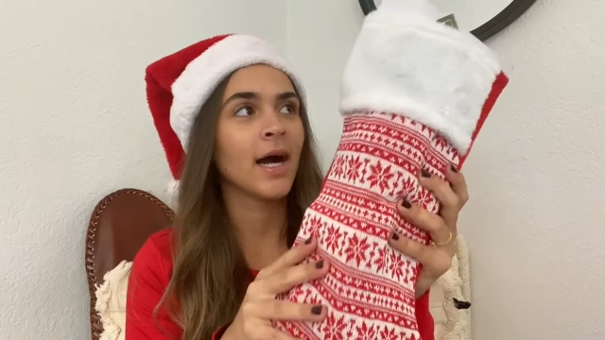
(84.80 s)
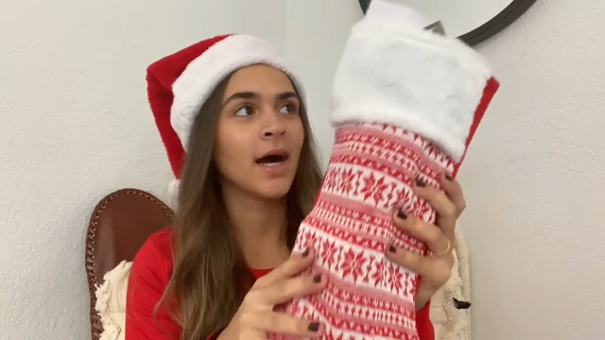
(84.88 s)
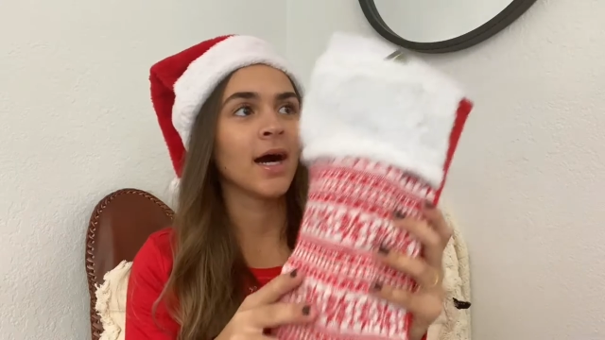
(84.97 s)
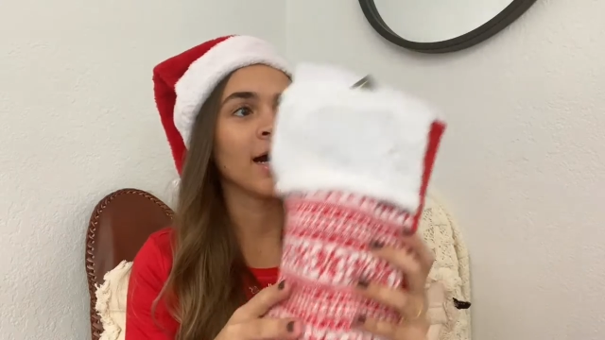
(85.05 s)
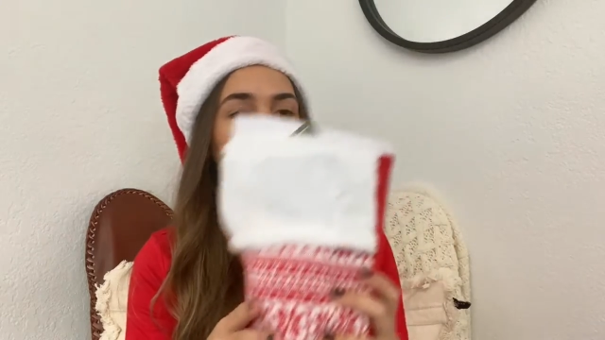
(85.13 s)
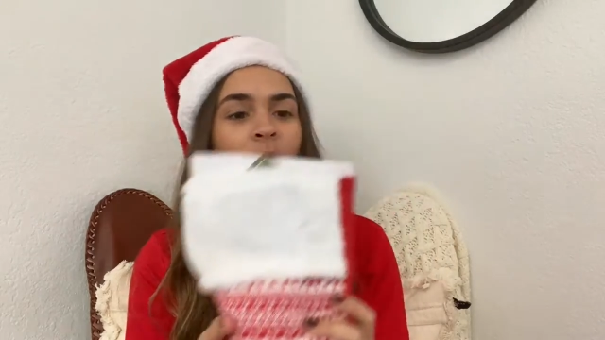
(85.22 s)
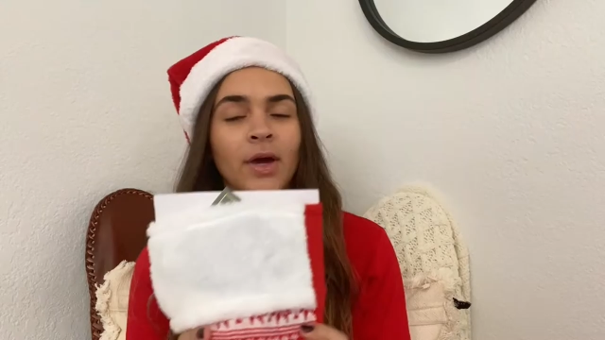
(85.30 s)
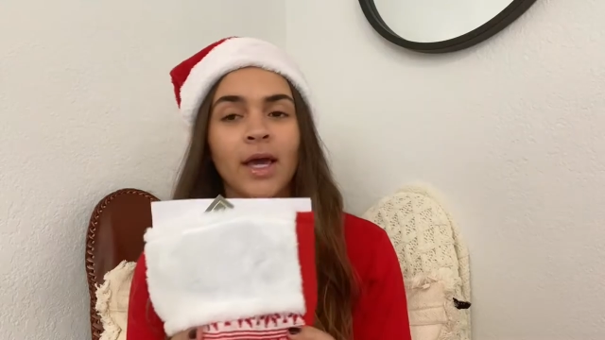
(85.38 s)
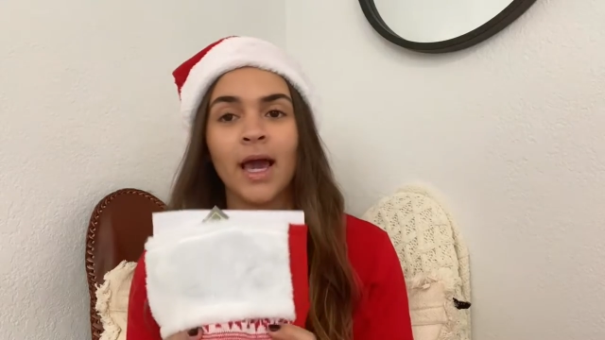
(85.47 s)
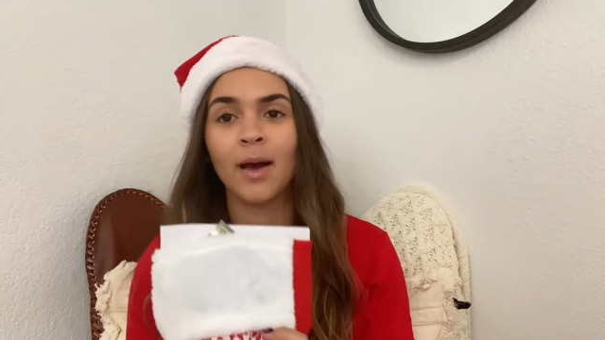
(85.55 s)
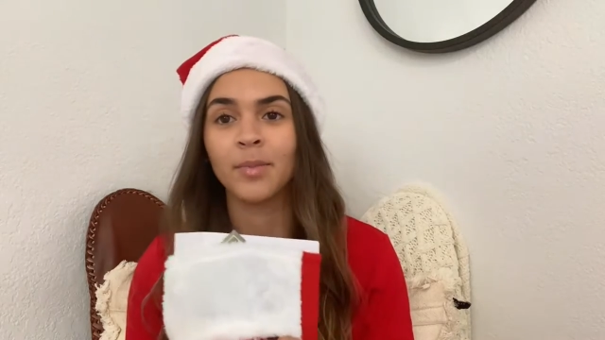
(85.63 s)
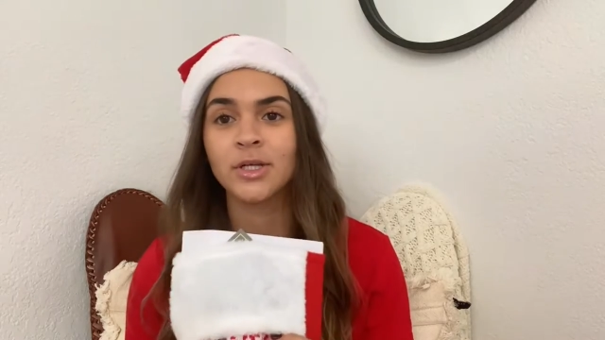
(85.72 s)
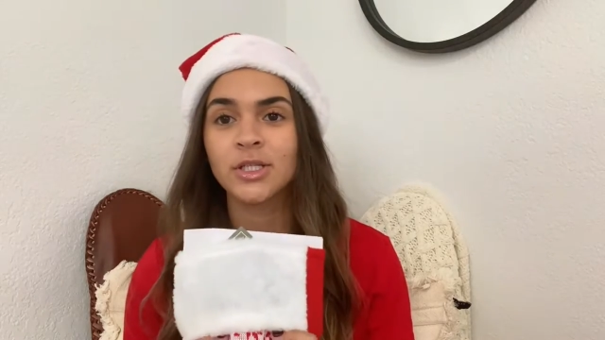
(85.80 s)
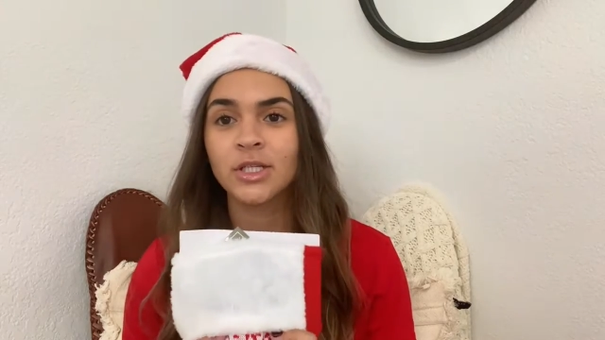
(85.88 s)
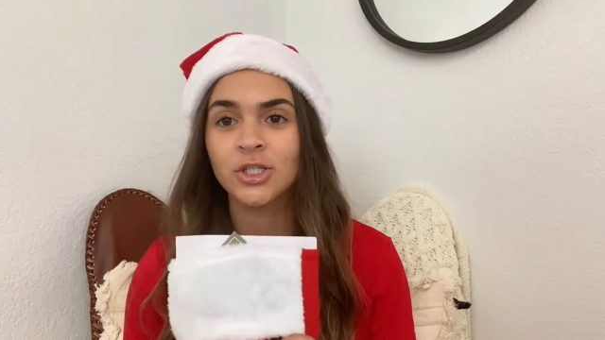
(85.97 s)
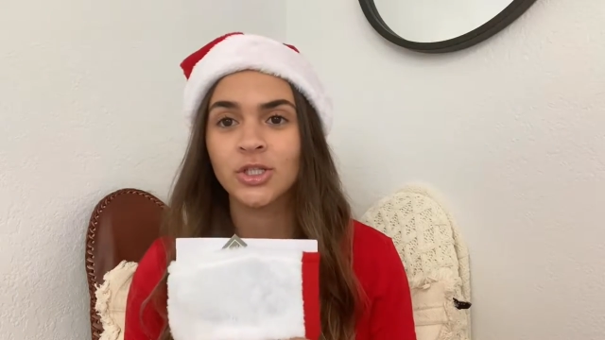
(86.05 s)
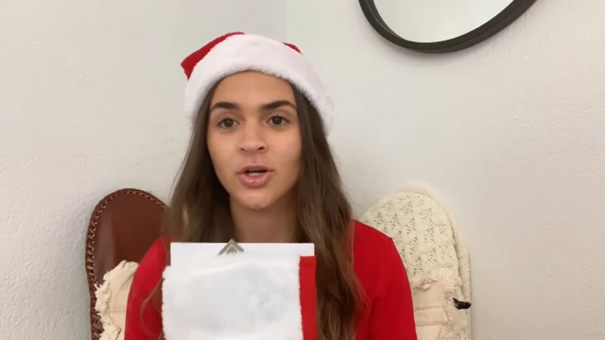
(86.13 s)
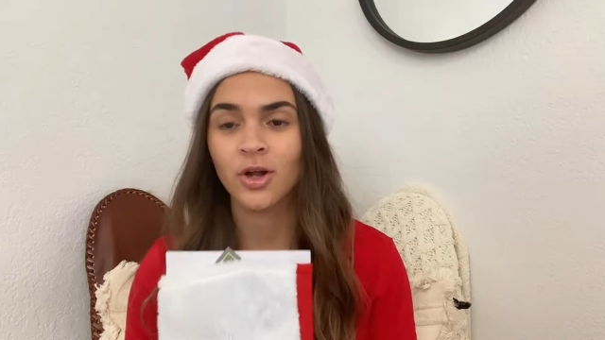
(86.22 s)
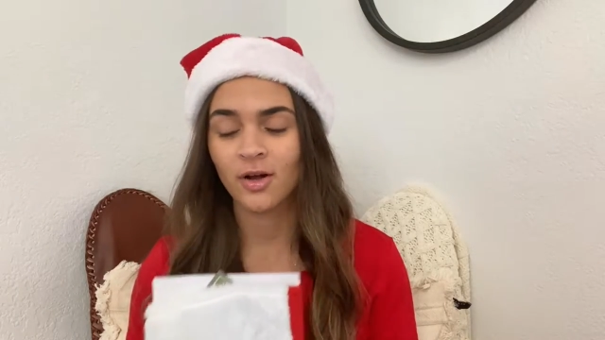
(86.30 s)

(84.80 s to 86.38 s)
Okay, yeah, I'm just gonna start